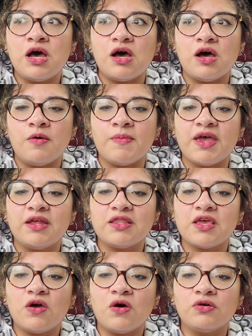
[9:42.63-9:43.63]
And
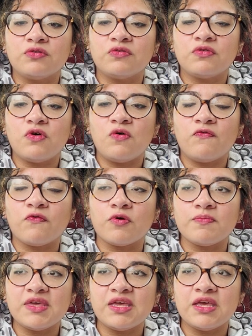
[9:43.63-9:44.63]
they also, for
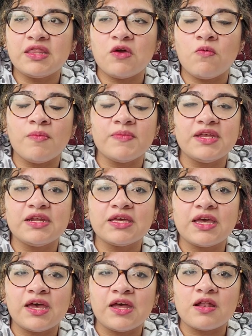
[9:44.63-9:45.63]
me, they want me to
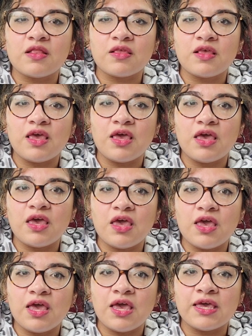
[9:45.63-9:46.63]
get
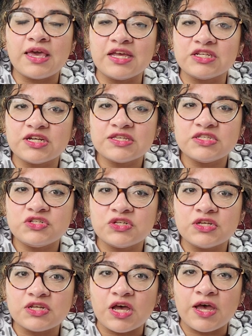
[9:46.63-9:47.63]
a
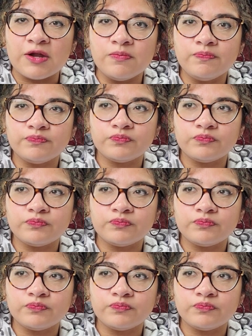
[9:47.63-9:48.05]
HSG done.